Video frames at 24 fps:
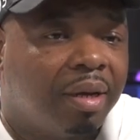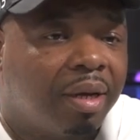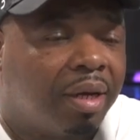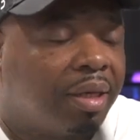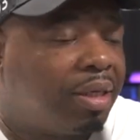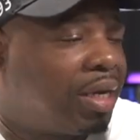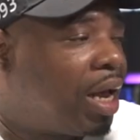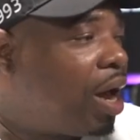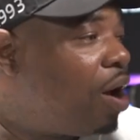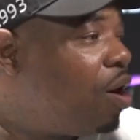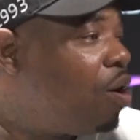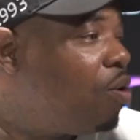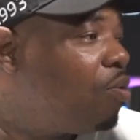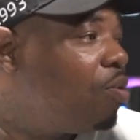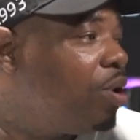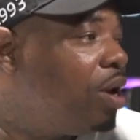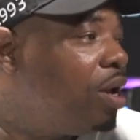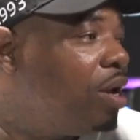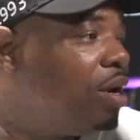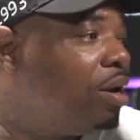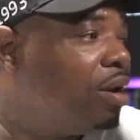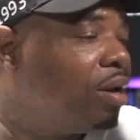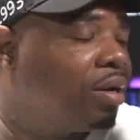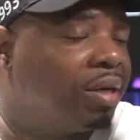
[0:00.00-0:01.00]
Cause I
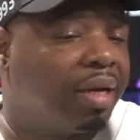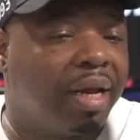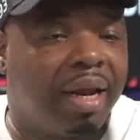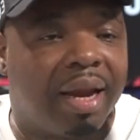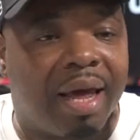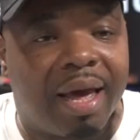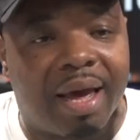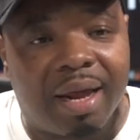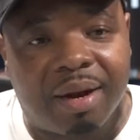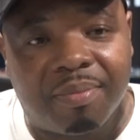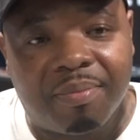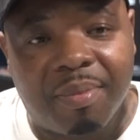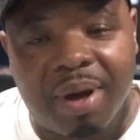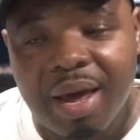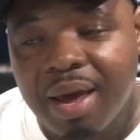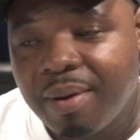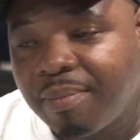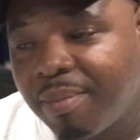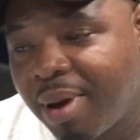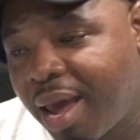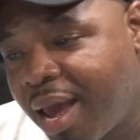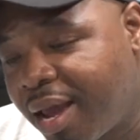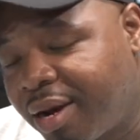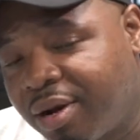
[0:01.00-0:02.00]
always looked at him
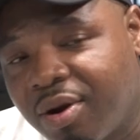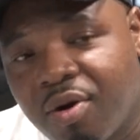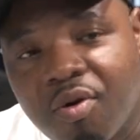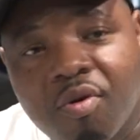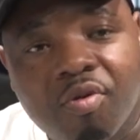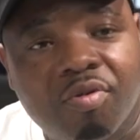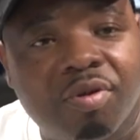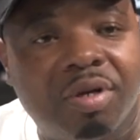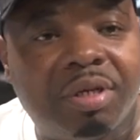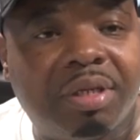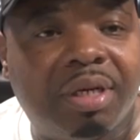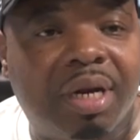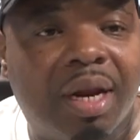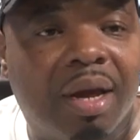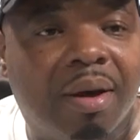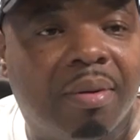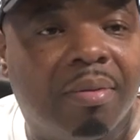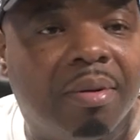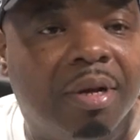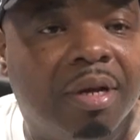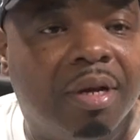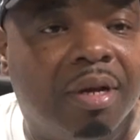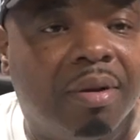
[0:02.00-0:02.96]
as Magnolia Slim.